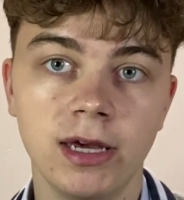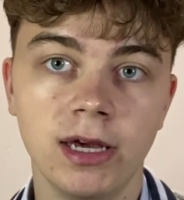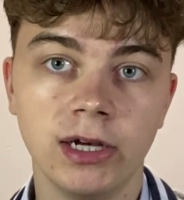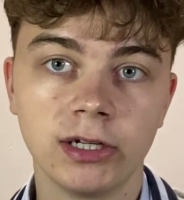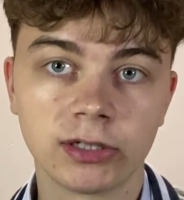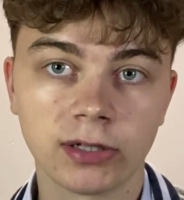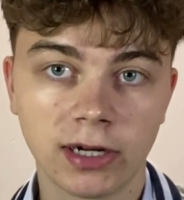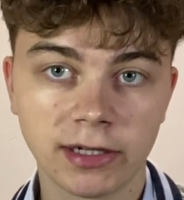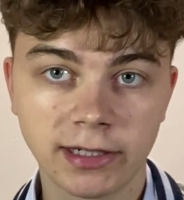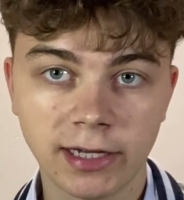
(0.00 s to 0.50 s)

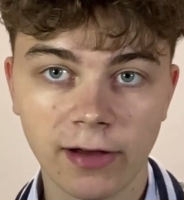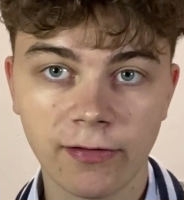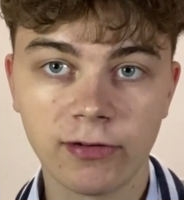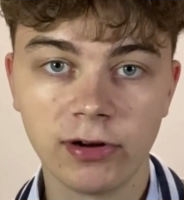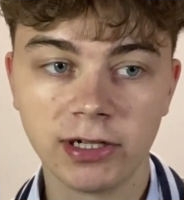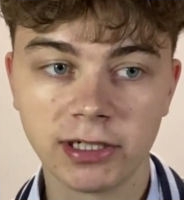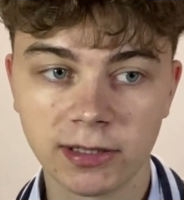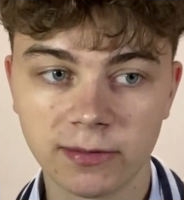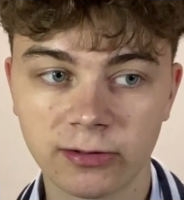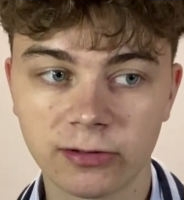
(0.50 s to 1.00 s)
So I
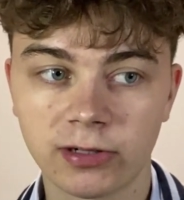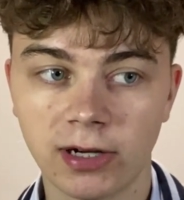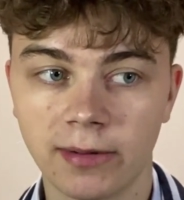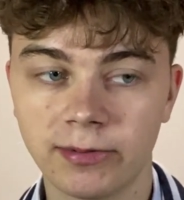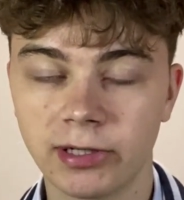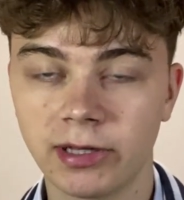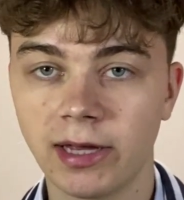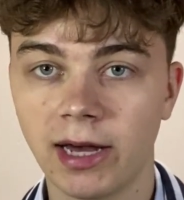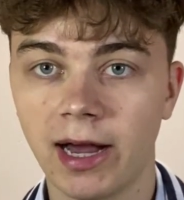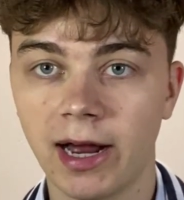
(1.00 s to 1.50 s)
definitely subscribe
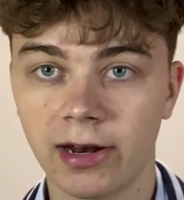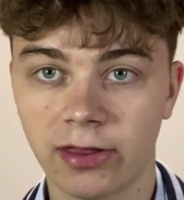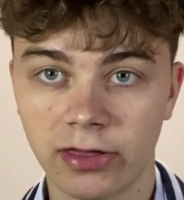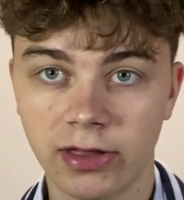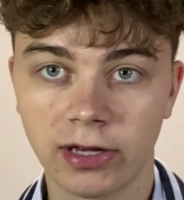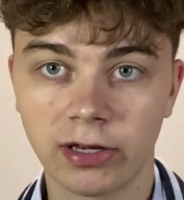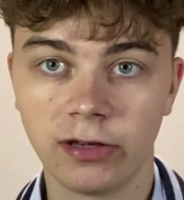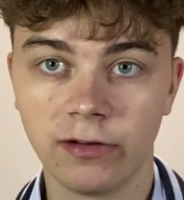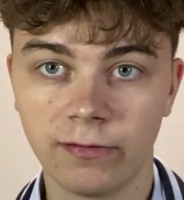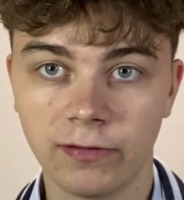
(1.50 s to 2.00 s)
to that, and
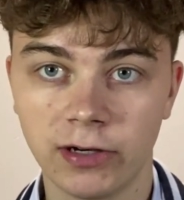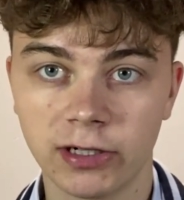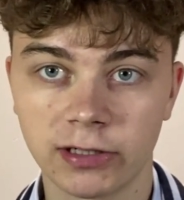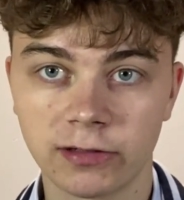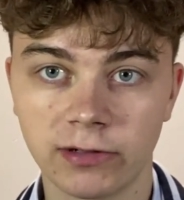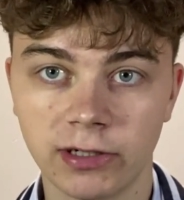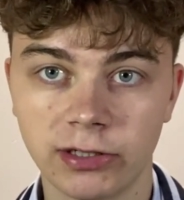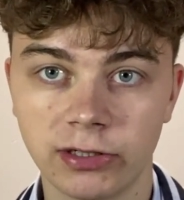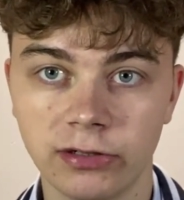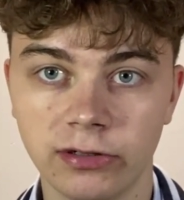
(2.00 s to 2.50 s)
thank you First
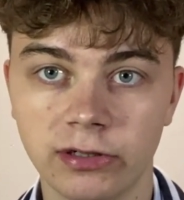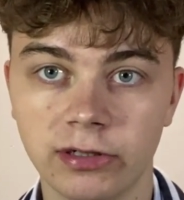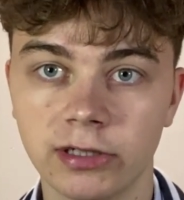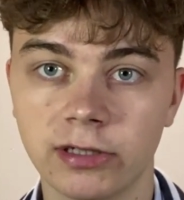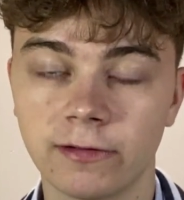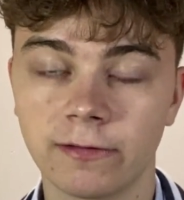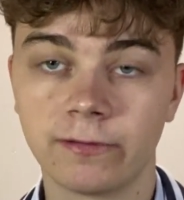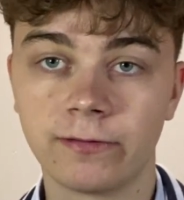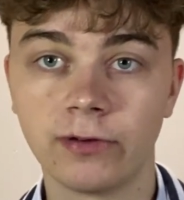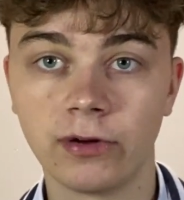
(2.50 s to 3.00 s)
Rate Tutors
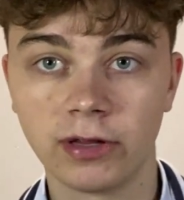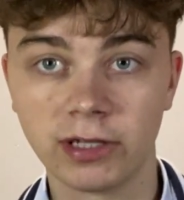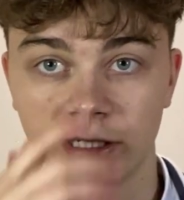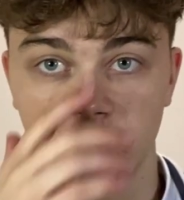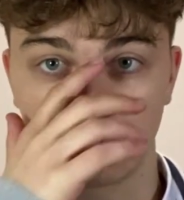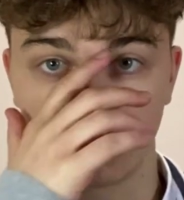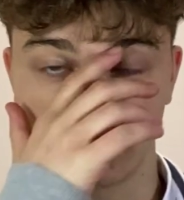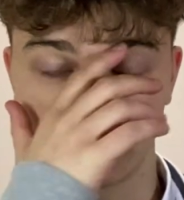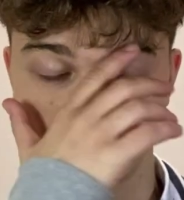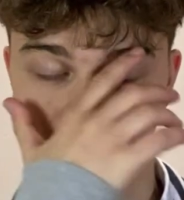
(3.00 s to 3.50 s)
for the
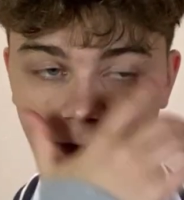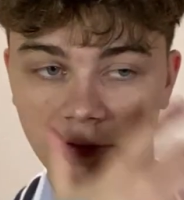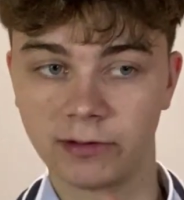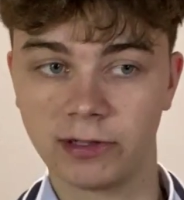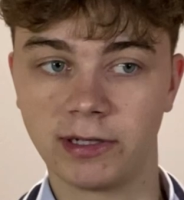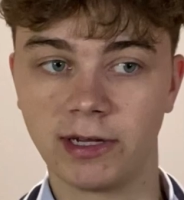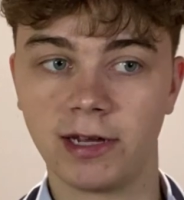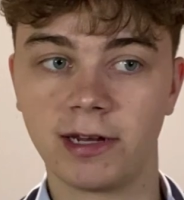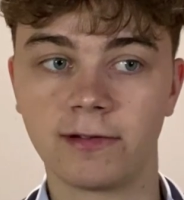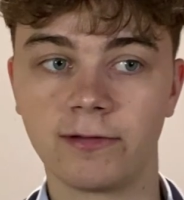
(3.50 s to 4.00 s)
sponsor of
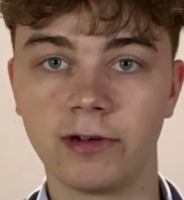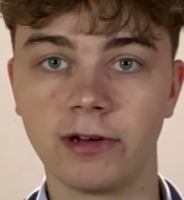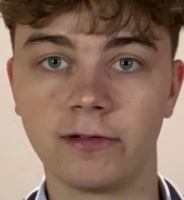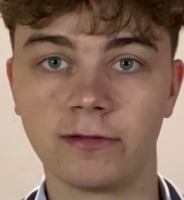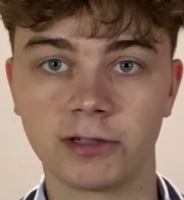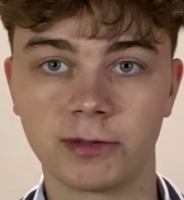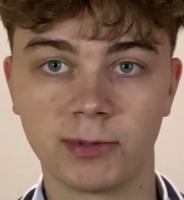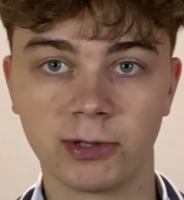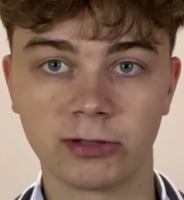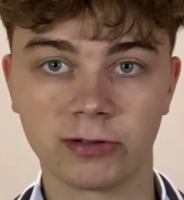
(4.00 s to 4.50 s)
today's video, for
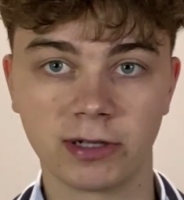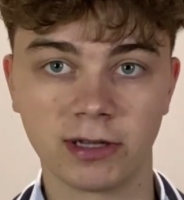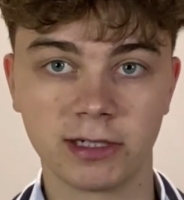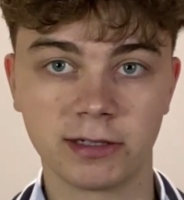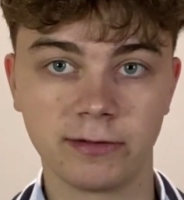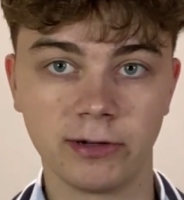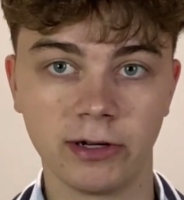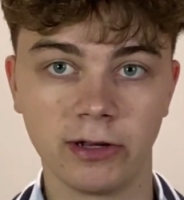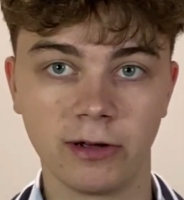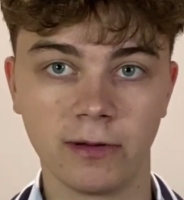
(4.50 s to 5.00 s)
sponsoring this
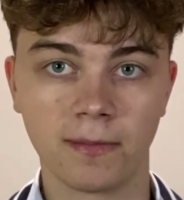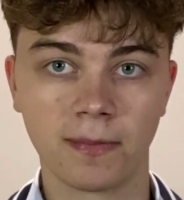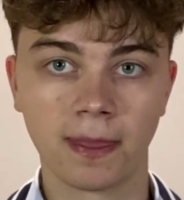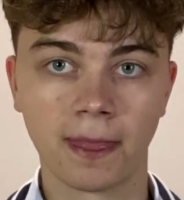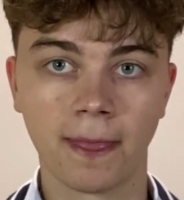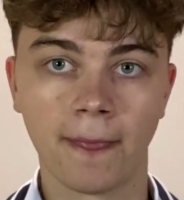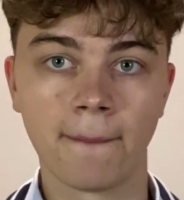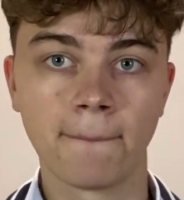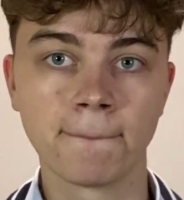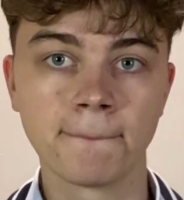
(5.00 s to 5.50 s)
video.
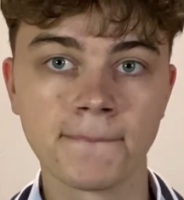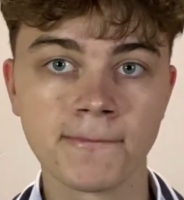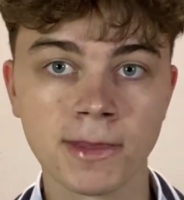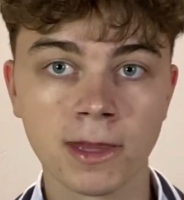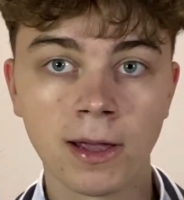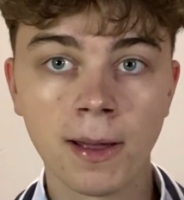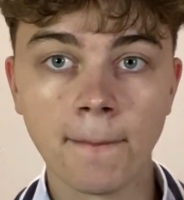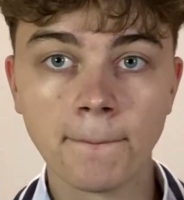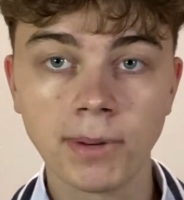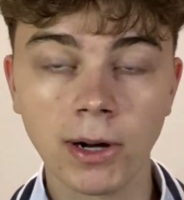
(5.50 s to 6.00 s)

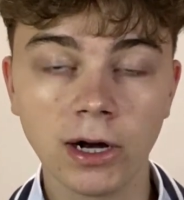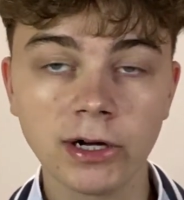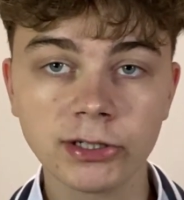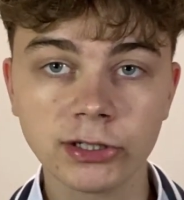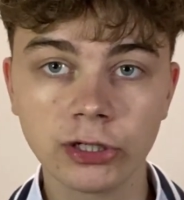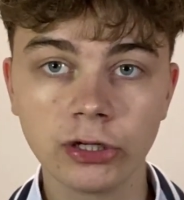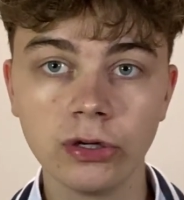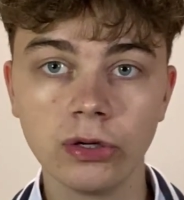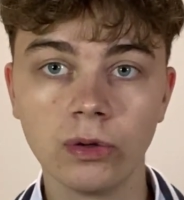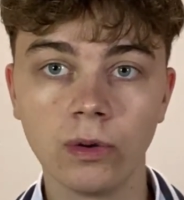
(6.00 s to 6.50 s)
Part
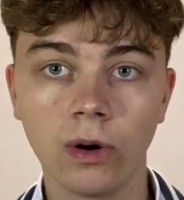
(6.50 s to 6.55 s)
2